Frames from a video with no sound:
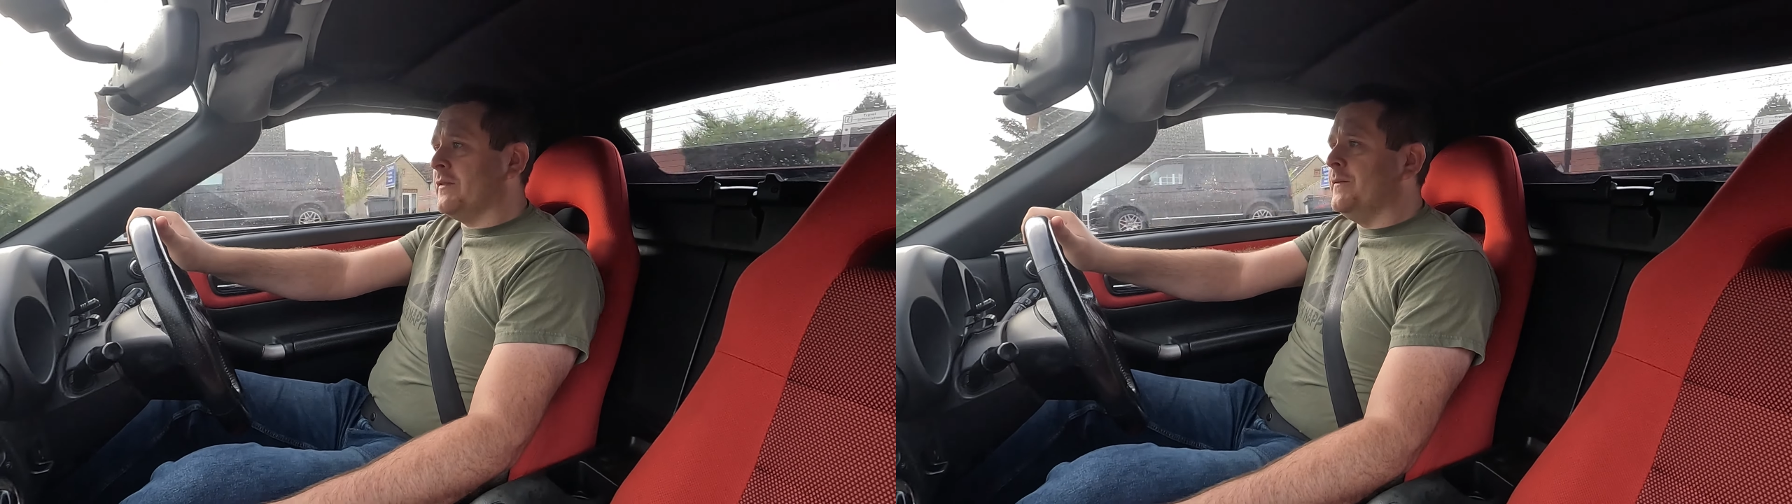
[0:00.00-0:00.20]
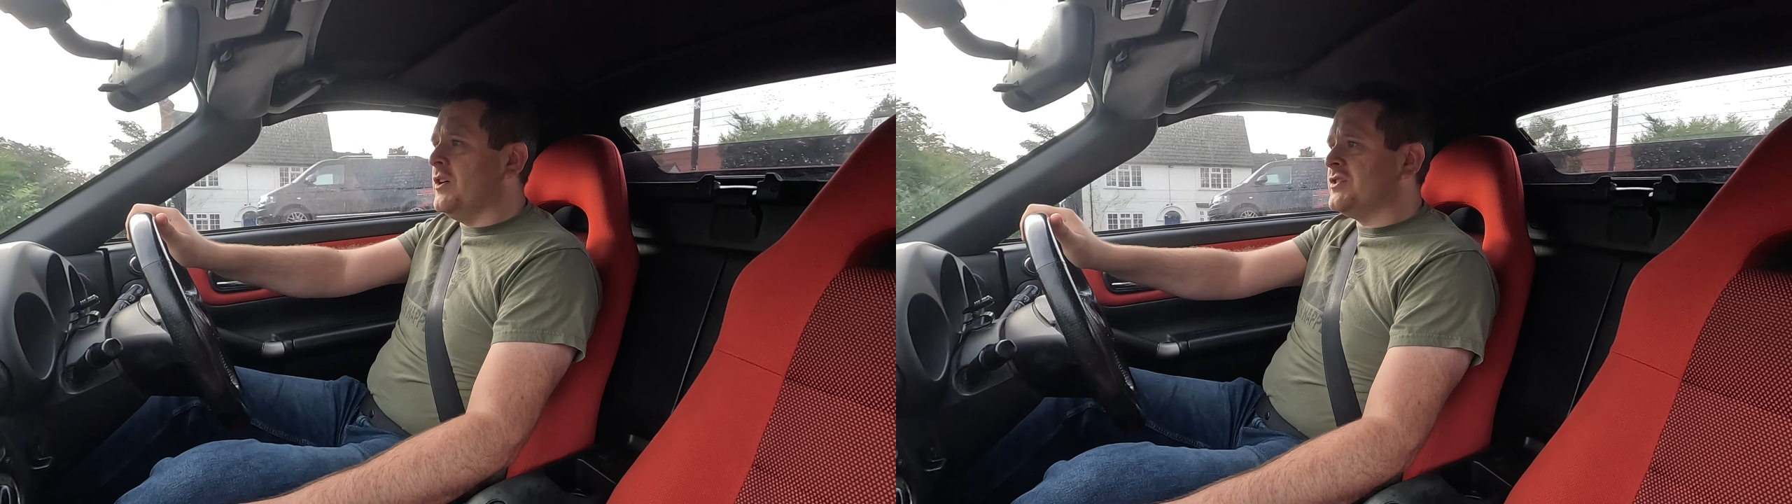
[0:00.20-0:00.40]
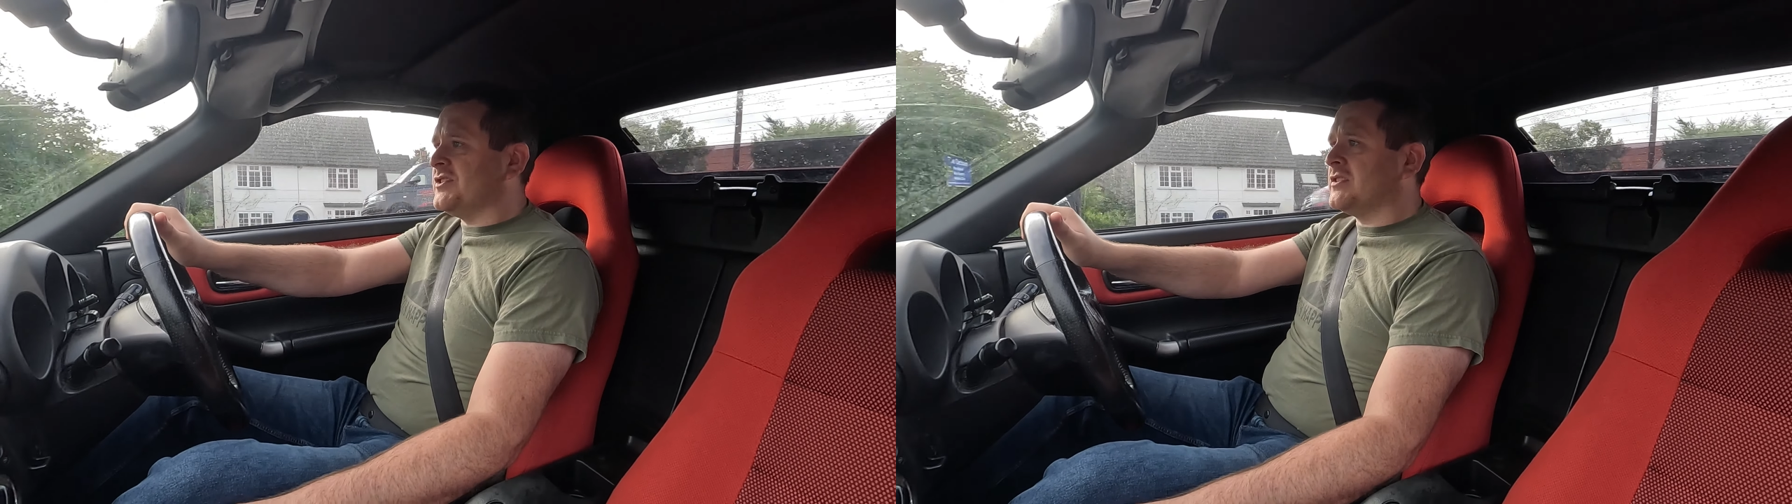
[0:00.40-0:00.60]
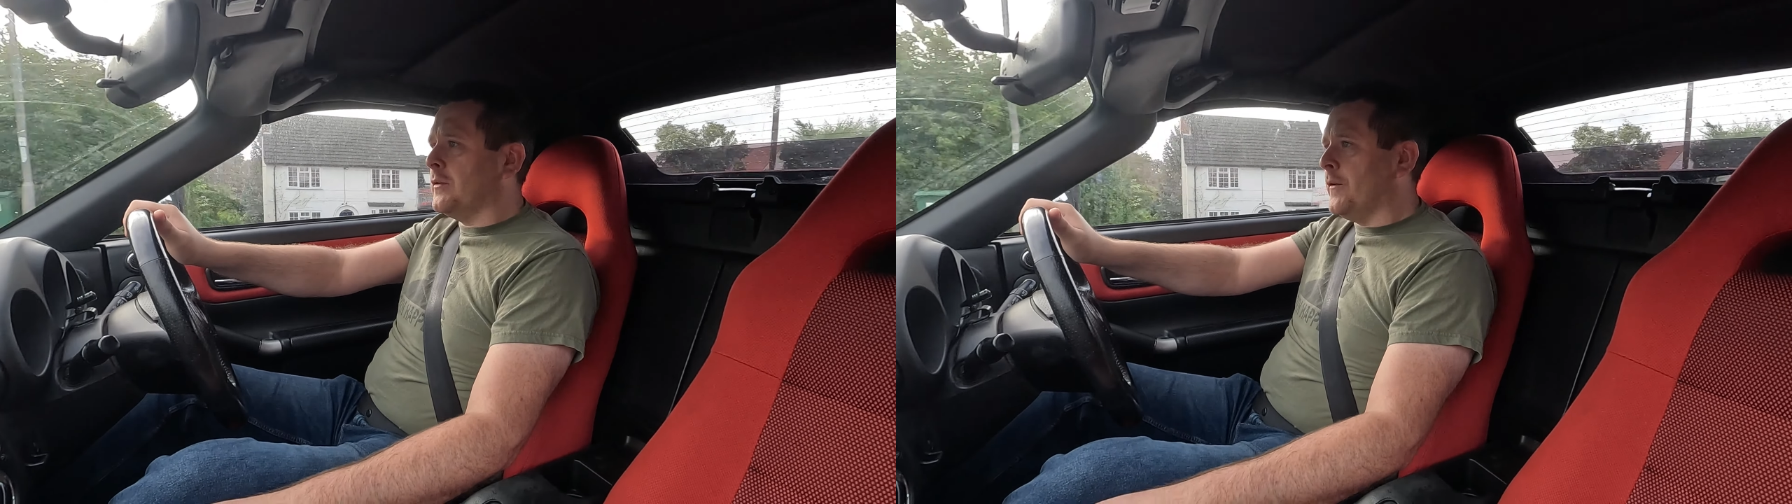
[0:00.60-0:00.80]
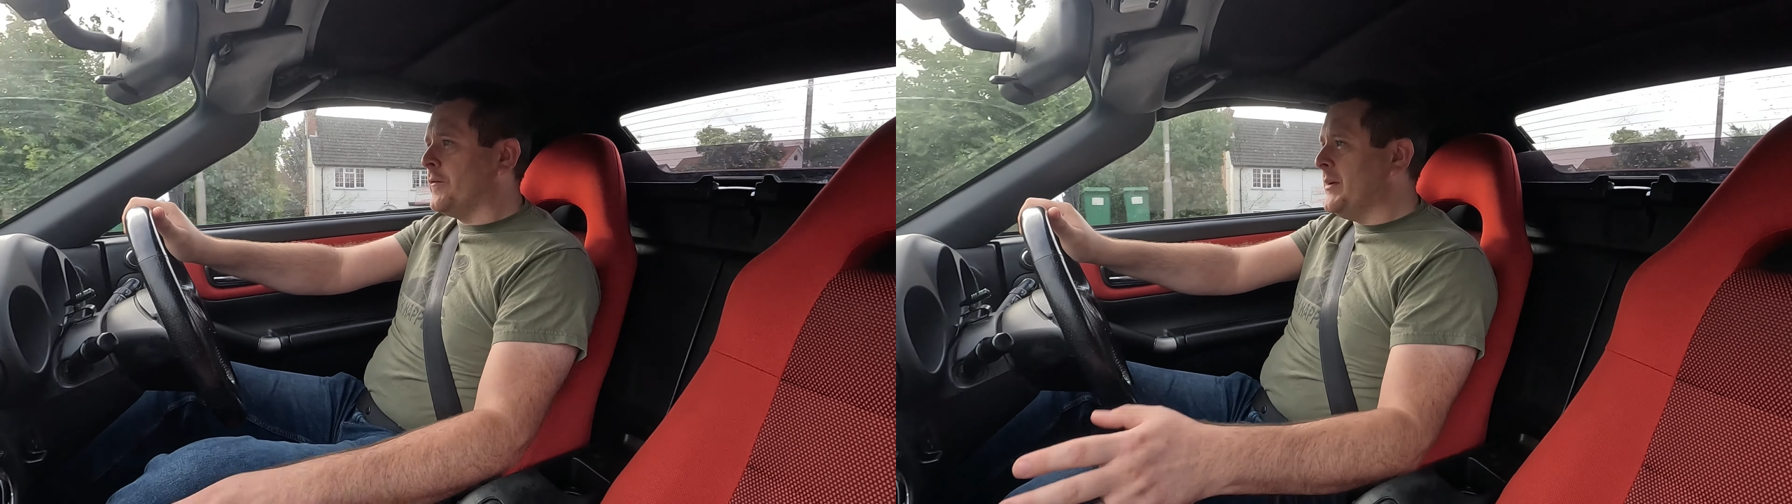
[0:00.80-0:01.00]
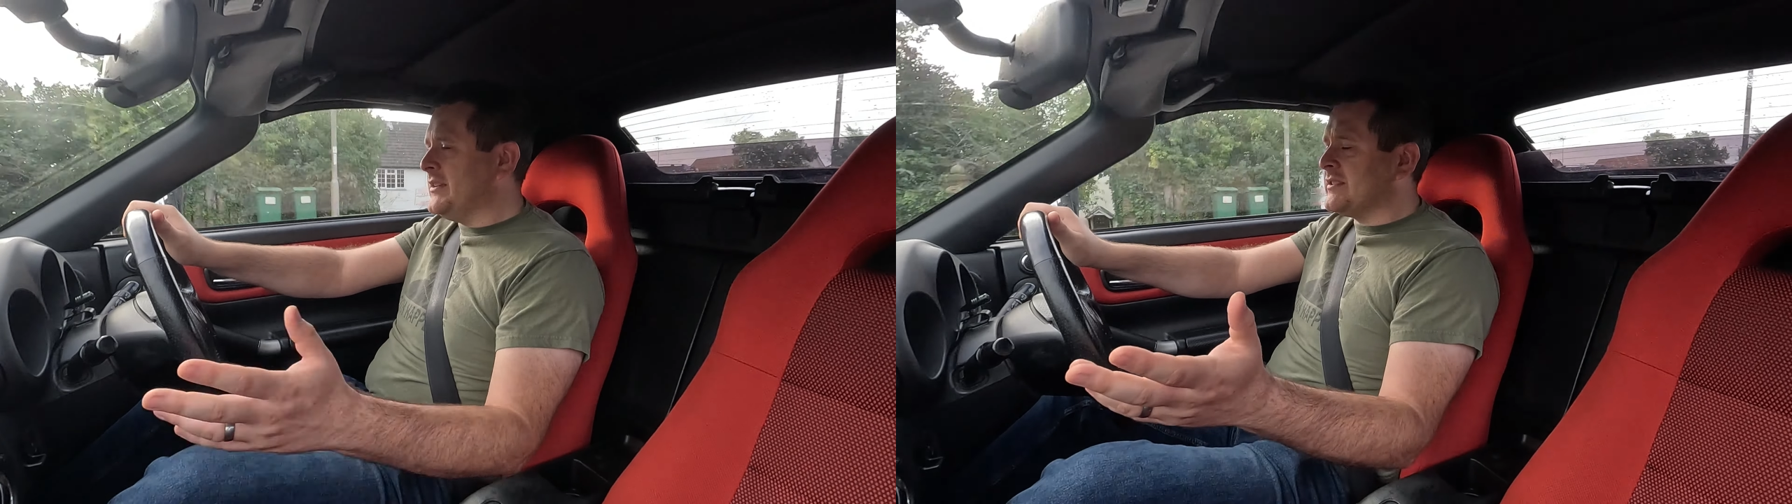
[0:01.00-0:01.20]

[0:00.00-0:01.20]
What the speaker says: conversion stuff off me,